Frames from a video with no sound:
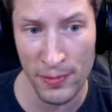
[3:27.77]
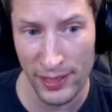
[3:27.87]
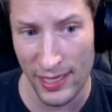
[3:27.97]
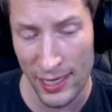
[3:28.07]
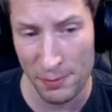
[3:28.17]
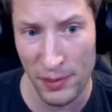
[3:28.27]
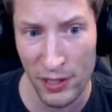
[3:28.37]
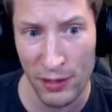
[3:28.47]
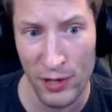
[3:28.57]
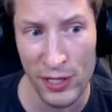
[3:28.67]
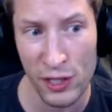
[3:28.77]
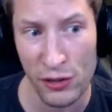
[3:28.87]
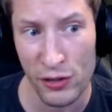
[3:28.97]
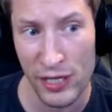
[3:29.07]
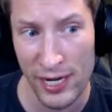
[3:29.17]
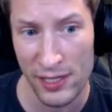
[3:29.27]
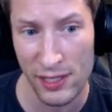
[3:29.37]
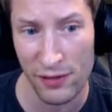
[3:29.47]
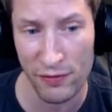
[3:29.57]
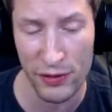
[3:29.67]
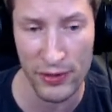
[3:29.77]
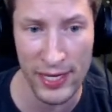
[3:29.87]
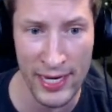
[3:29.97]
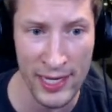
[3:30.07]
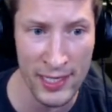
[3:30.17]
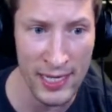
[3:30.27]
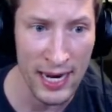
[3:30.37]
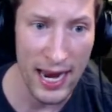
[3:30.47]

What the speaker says: But the next build I want to show you changes a few things,